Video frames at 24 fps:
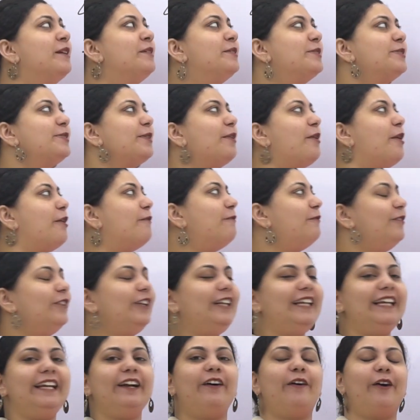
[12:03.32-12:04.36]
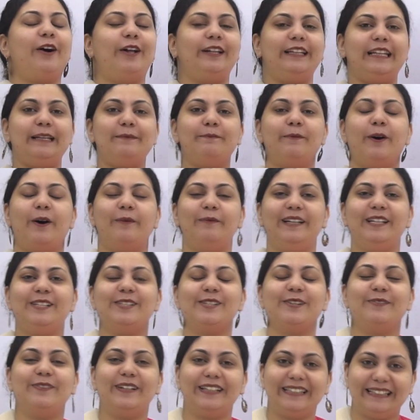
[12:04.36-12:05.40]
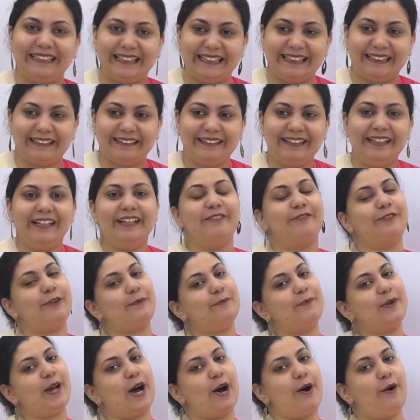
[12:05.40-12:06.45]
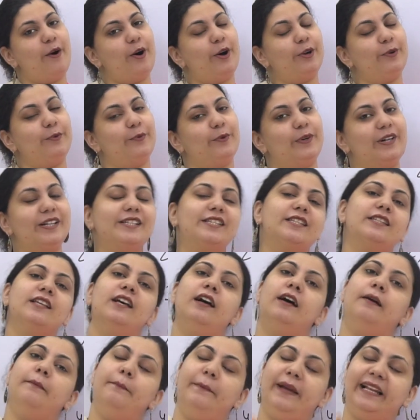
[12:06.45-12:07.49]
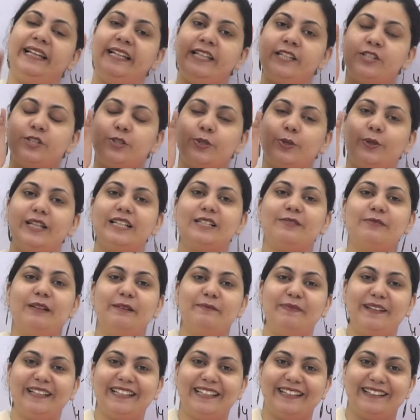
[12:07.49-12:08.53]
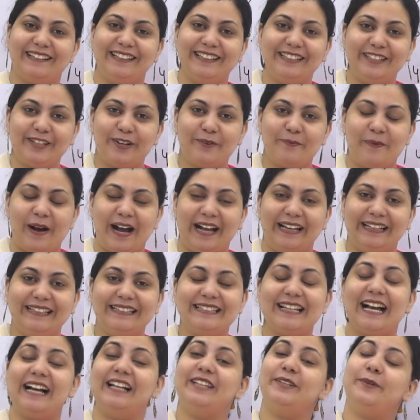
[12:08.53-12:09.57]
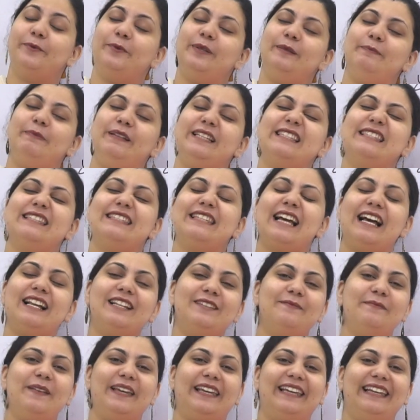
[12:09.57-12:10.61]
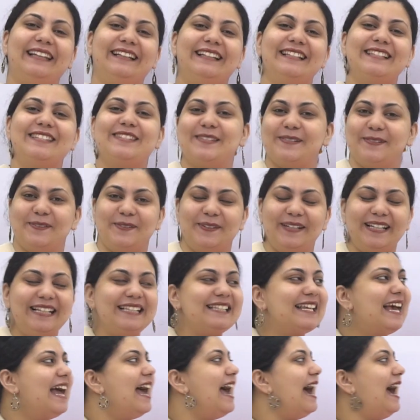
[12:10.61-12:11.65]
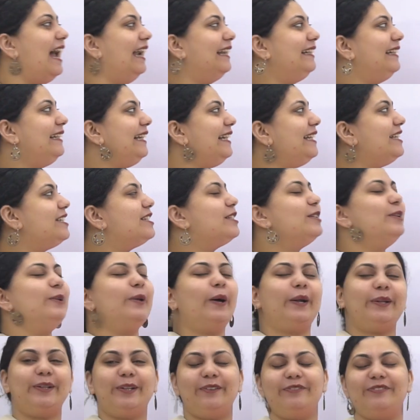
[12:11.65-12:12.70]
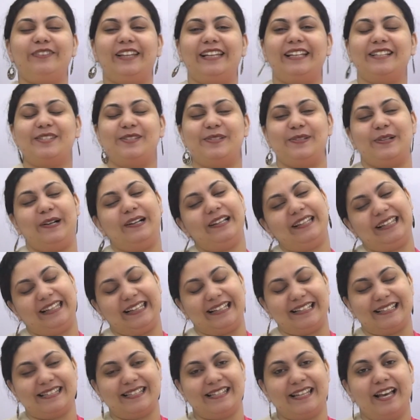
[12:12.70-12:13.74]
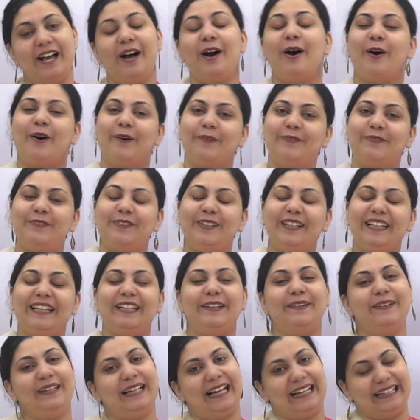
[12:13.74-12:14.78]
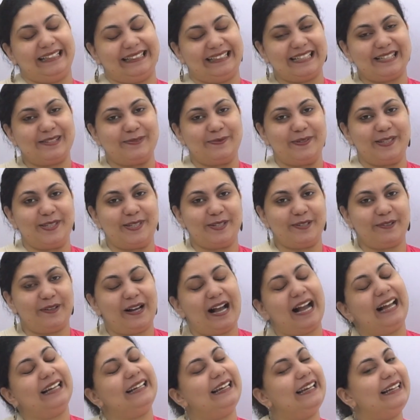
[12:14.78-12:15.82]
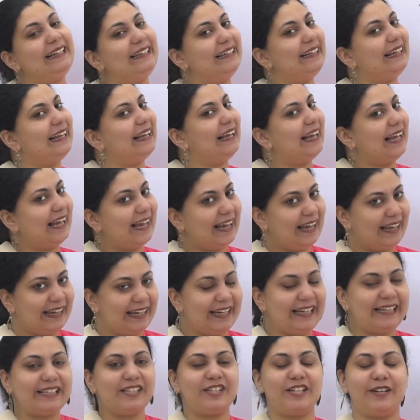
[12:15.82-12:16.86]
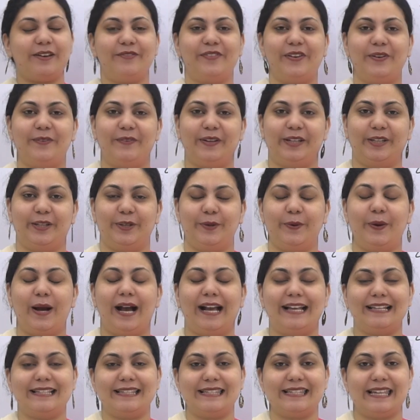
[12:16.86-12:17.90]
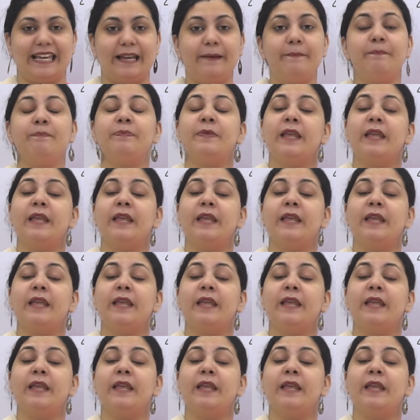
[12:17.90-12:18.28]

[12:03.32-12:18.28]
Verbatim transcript: So hopefully all the mommies over there, from now onwards, many stories will be there in your mind, and you will be start making these stories and teach lot of things to your kids. Hopefully you like this video, and in each every video I say